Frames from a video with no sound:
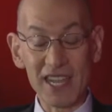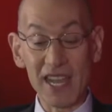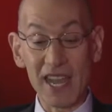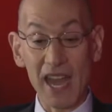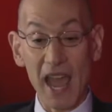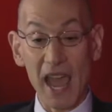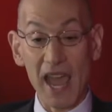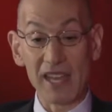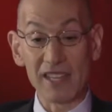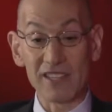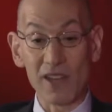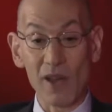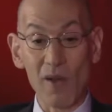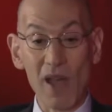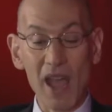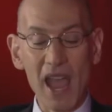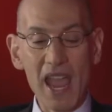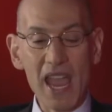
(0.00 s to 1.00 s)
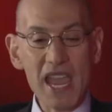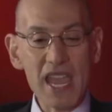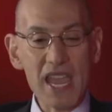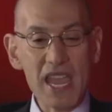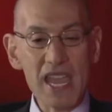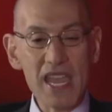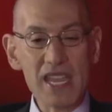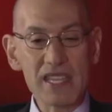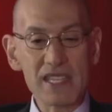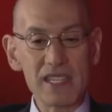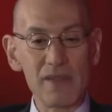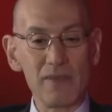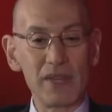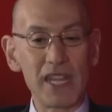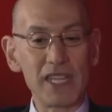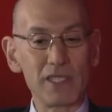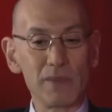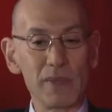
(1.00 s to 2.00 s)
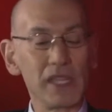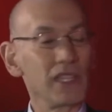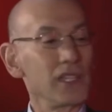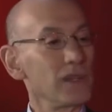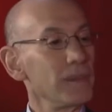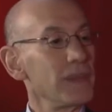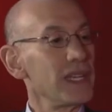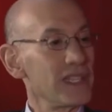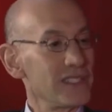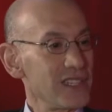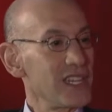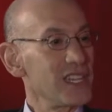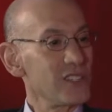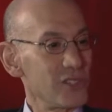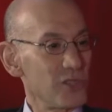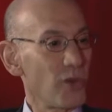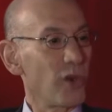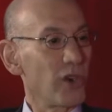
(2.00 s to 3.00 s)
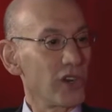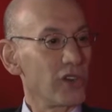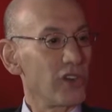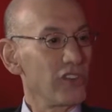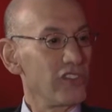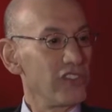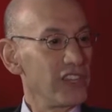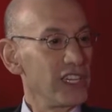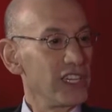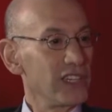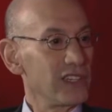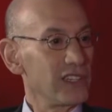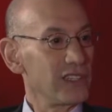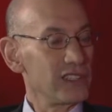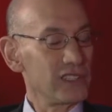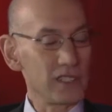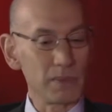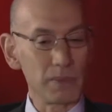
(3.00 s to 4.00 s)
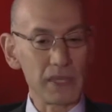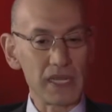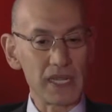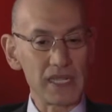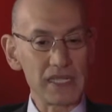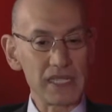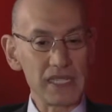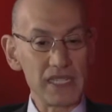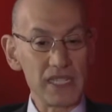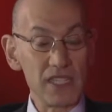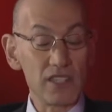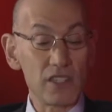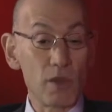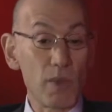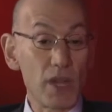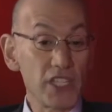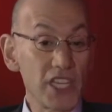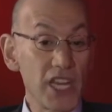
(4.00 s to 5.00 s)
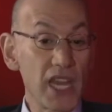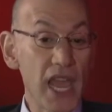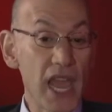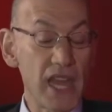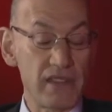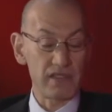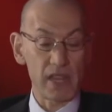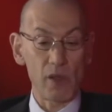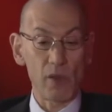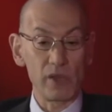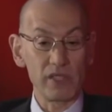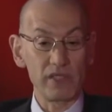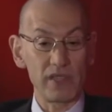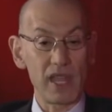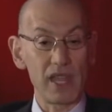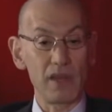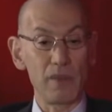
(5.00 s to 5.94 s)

And, and so he, he intimidates me a little bit as a historical figure just because he's seen so much. And as I always say to